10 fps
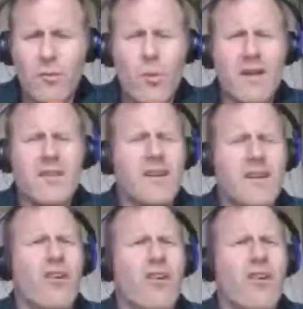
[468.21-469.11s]
But
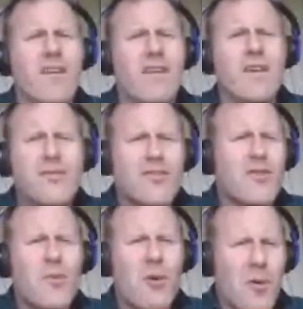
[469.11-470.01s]
what a joy. It was
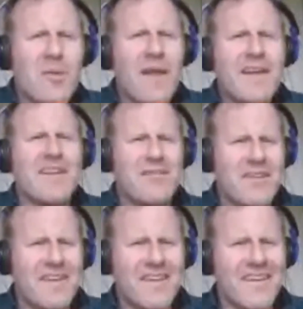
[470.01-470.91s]
just a warm blanket
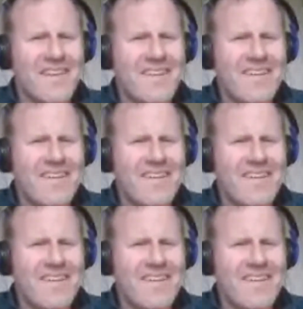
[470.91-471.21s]
of a gig.